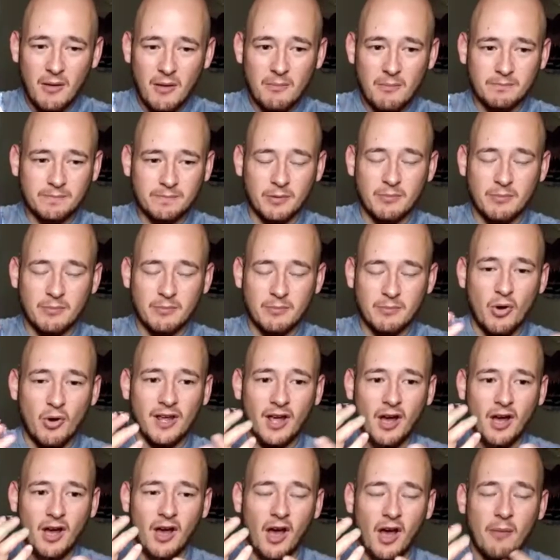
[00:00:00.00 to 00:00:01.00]

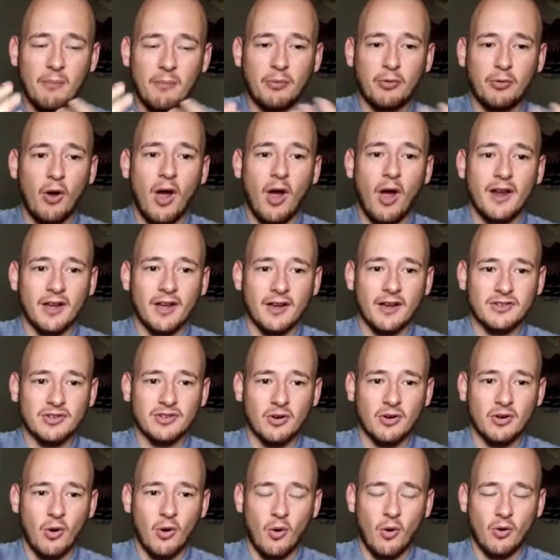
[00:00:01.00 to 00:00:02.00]
promoting a product
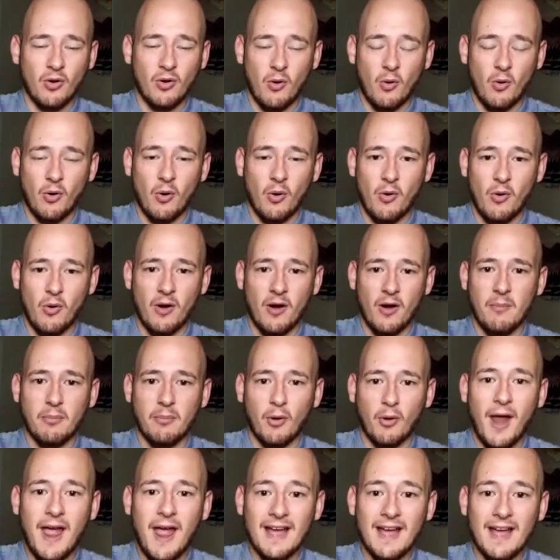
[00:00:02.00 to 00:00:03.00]
or a
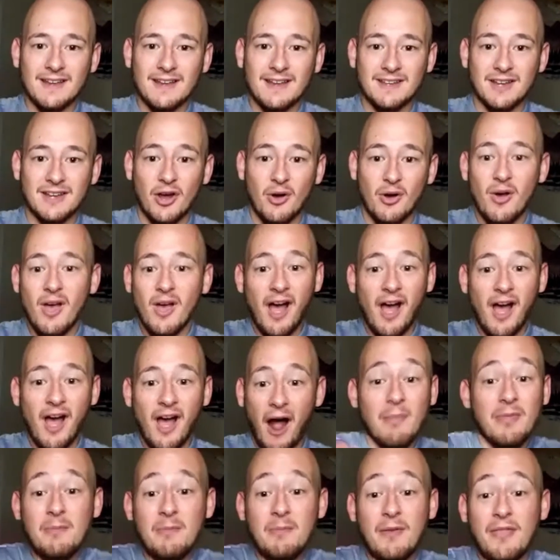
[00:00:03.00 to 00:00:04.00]
brand, you know?
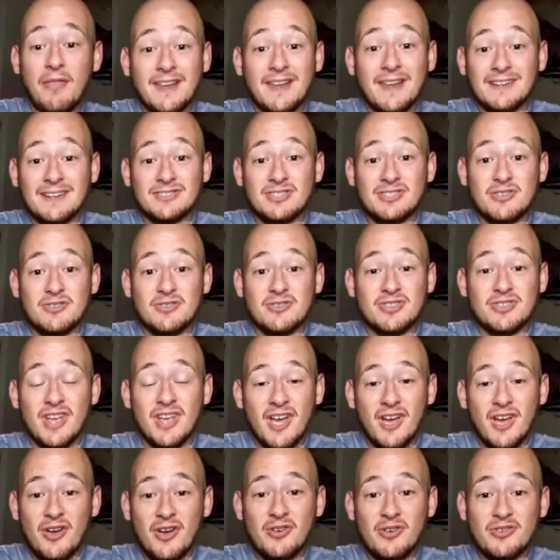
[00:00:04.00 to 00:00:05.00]
I'm the pathetic douche
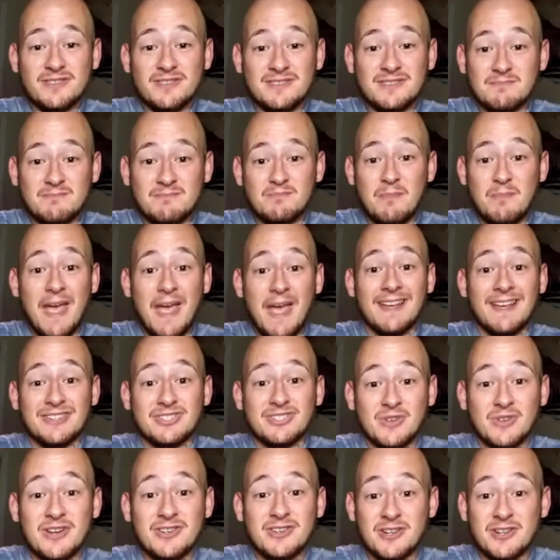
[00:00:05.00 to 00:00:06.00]
who's paying a
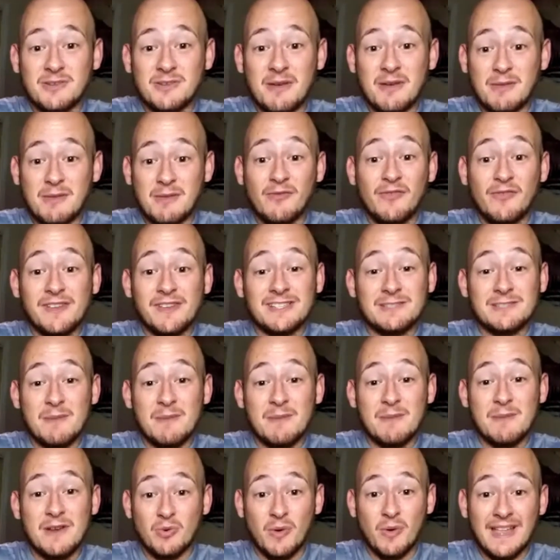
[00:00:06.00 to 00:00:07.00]
stranger to make me feel
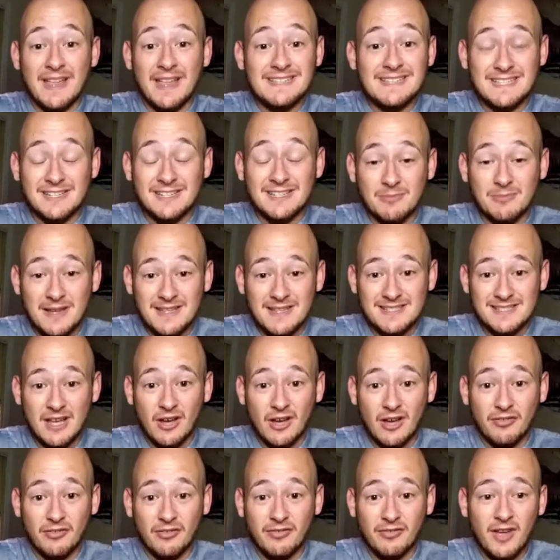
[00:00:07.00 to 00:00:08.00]
special while I diddle
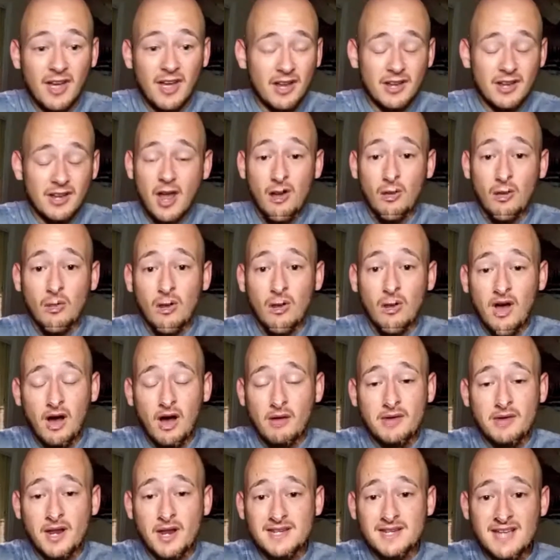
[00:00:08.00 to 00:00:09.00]
myself. No,
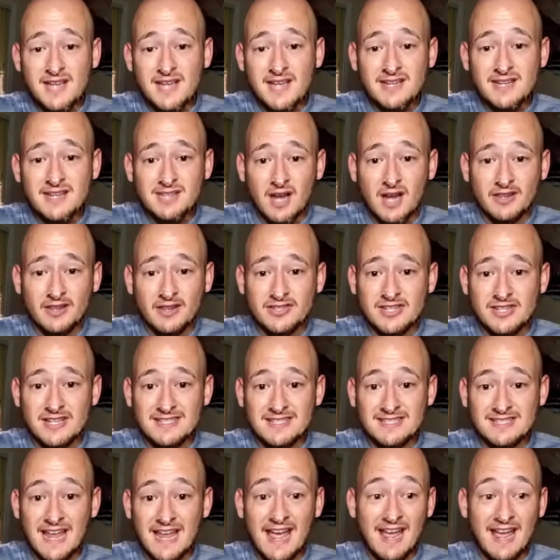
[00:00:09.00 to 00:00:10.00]
I'm not a
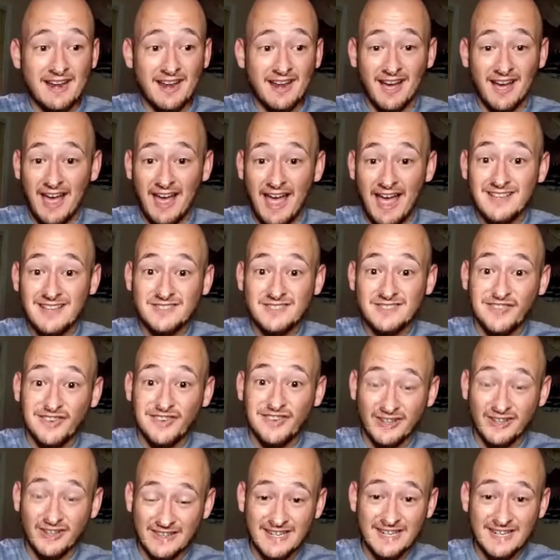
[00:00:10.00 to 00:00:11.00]
Scientologist. And as for
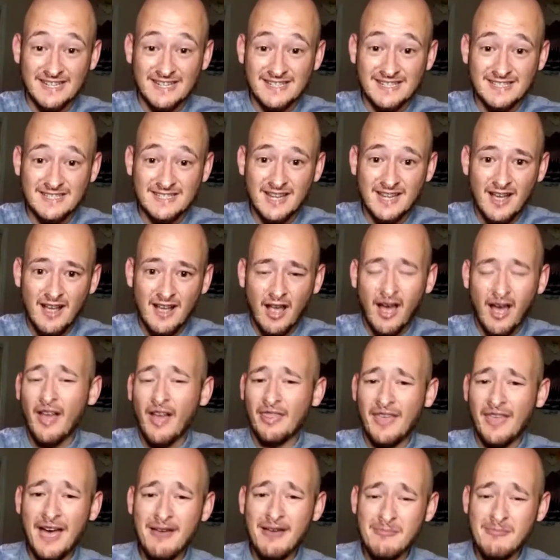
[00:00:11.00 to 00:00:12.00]
elitist,
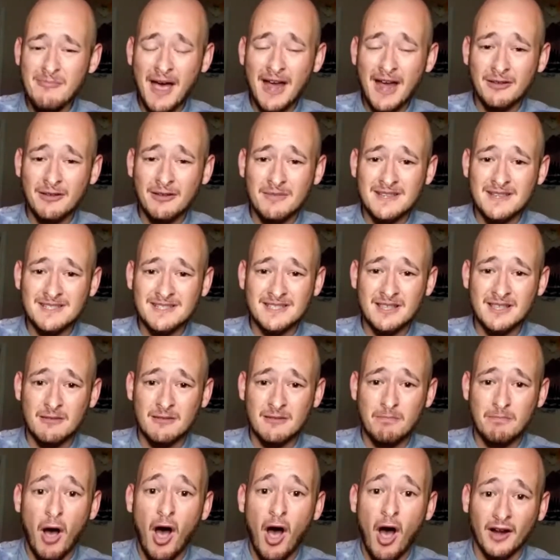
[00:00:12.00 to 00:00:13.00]
that, madam, is the
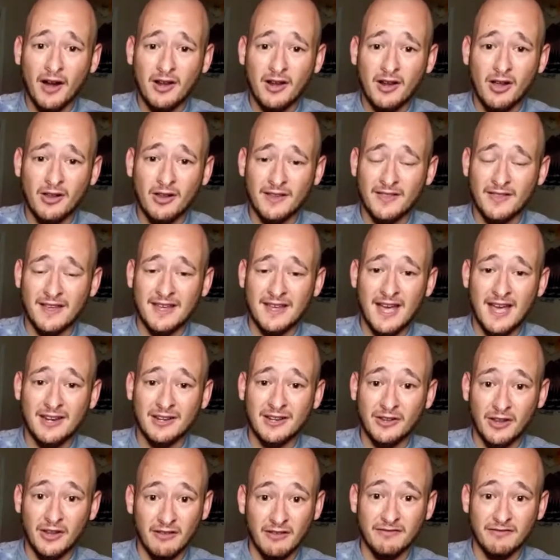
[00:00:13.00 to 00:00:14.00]
pot calling the
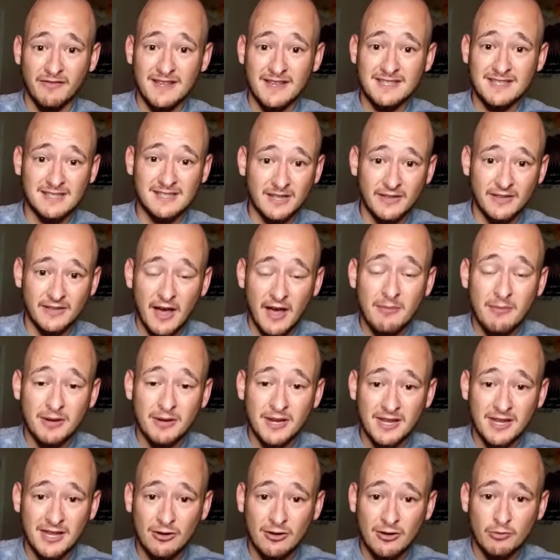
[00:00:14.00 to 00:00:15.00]
kettle a vessel of
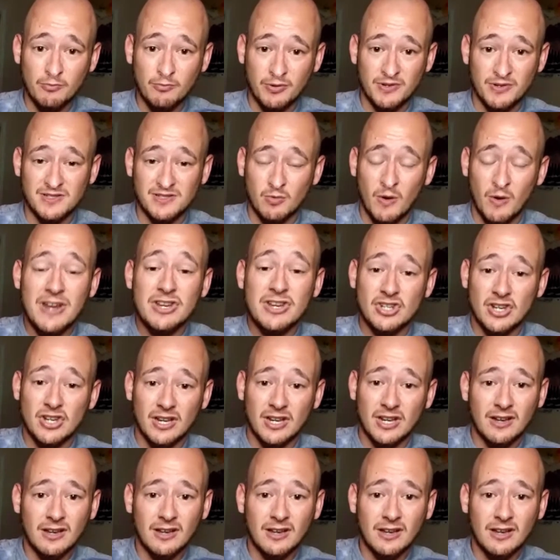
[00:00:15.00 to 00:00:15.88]
ebony-hued persuasion.